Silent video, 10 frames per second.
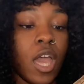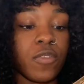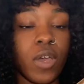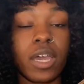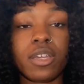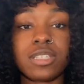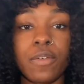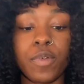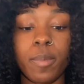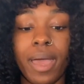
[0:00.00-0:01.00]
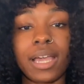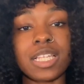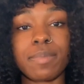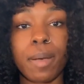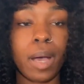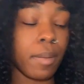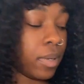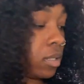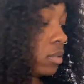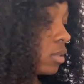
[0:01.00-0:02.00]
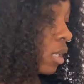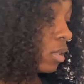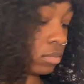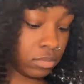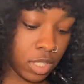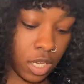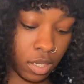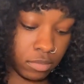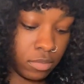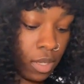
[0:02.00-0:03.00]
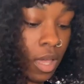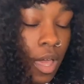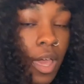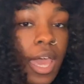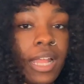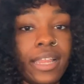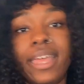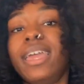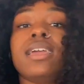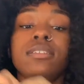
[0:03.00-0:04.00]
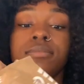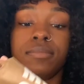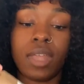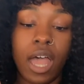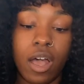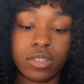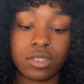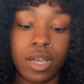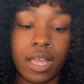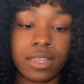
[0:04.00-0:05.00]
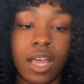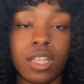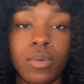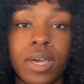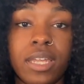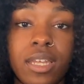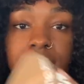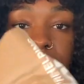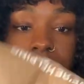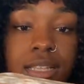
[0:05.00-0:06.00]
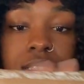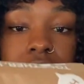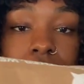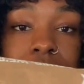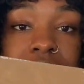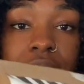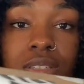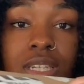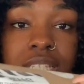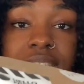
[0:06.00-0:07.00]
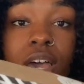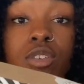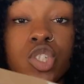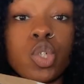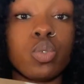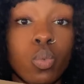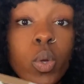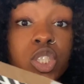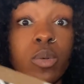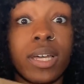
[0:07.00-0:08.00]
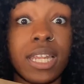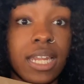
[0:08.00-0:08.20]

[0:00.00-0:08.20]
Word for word: If y'all hear stuff in the back, it's my mama, so yeah. And then I also got the other one, again, comes sealed, and it tells you which one it